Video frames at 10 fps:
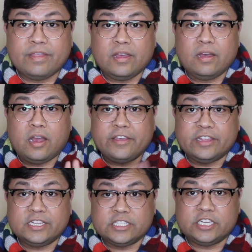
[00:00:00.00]

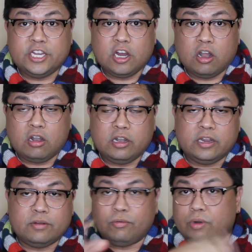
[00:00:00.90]
authenticity
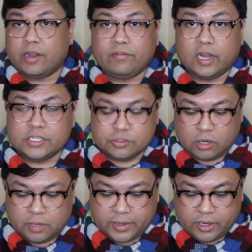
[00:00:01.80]
card wherever I
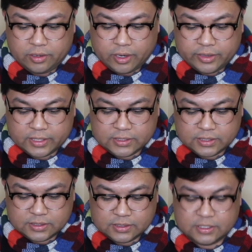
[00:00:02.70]
store all my other
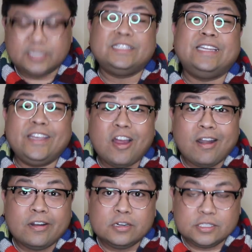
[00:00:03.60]
authenticity
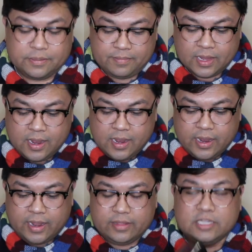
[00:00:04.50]
cards.
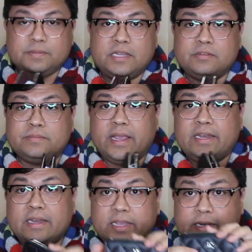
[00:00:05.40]
And this piece was
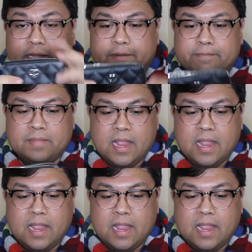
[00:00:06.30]
made in Italy.